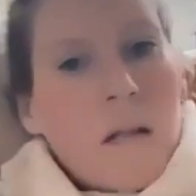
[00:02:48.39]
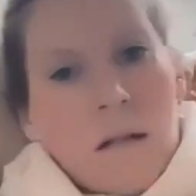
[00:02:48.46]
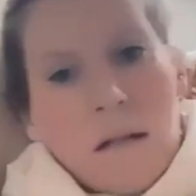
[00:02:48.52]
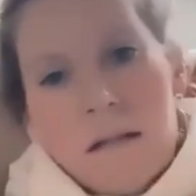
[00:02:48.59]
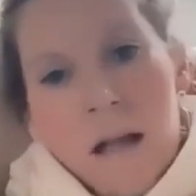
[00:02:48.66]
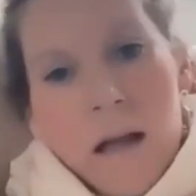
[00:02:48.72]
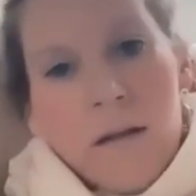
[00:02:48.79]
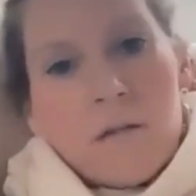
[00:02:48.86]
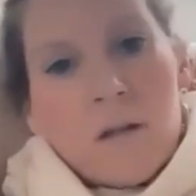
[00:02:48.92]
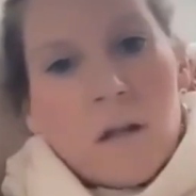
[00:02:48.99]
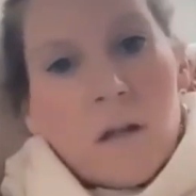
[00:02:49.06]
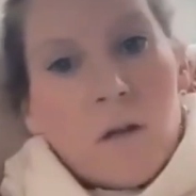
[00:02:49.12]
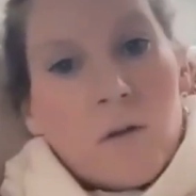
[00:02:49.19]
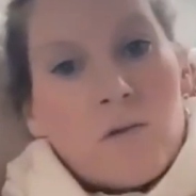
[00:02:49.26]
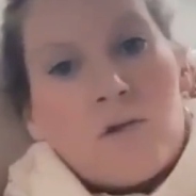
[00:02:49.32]
in a state of
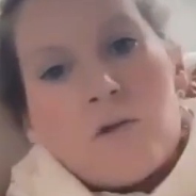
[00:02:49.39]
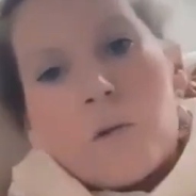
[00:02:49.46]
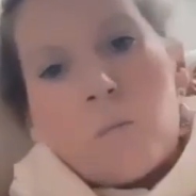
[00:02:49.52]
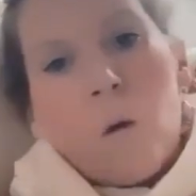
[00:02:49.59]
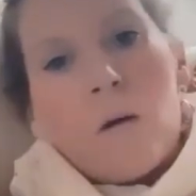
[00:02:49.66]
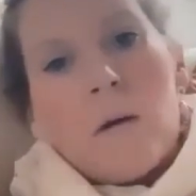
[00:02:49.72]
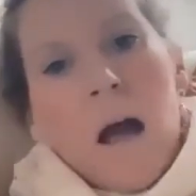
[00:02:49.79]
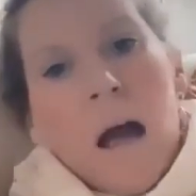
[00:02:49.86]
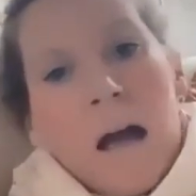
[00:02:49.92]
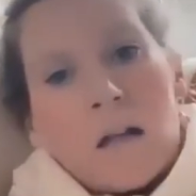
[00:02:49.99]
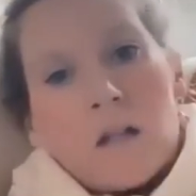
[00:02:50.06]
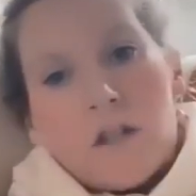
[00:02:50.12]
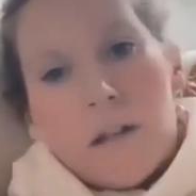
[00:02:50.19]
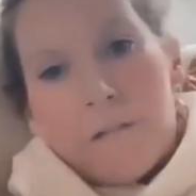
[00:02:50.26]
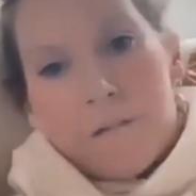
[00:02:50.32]
delusion and won't
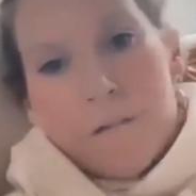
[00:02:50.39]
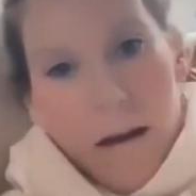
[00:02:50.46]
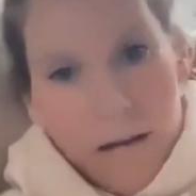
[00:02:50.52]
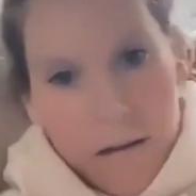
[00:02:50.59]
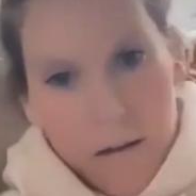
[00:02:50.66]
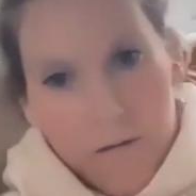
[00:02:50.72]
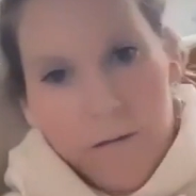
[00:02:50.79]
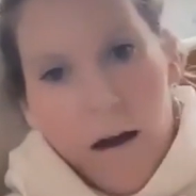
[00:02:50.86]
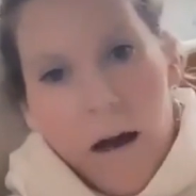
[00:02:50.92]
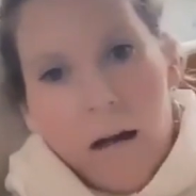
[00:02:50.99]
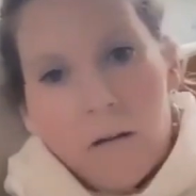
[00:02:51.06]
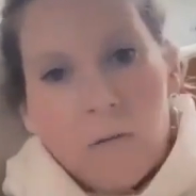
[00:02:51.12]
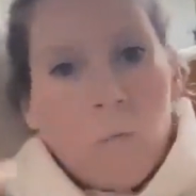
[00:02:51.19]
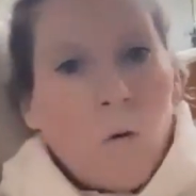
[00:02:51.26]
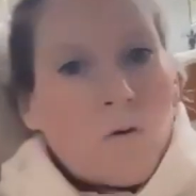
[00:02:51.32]
actually face the
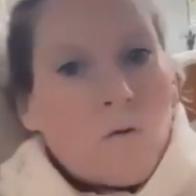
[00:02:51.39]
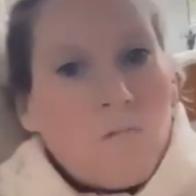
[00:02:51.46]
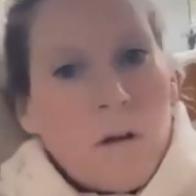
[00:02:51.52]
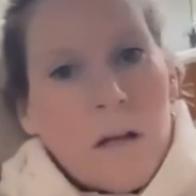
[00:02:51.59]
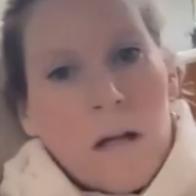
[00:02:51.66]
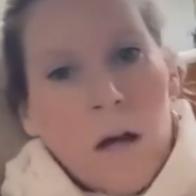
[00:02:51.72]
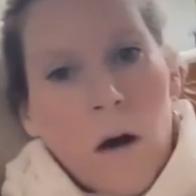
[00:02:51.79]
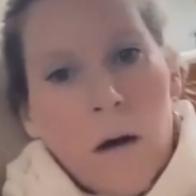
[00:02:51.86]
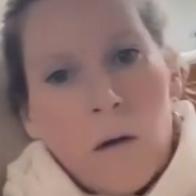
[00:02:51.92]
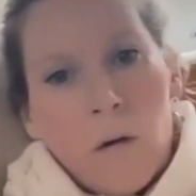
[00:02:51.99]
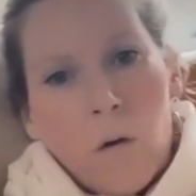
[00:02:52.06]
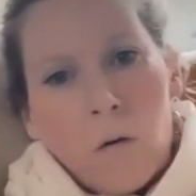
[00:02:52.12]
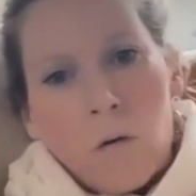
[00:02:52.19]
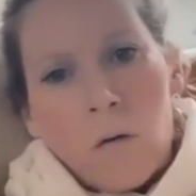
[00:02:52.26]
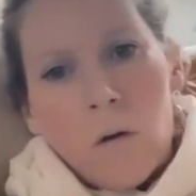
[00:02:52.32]
fact of what's really going
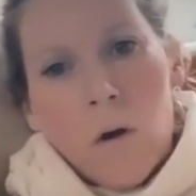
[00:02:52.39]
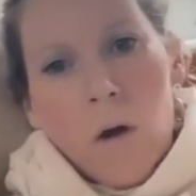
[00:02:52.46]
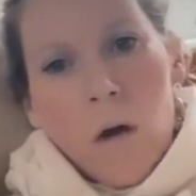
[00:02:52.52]
on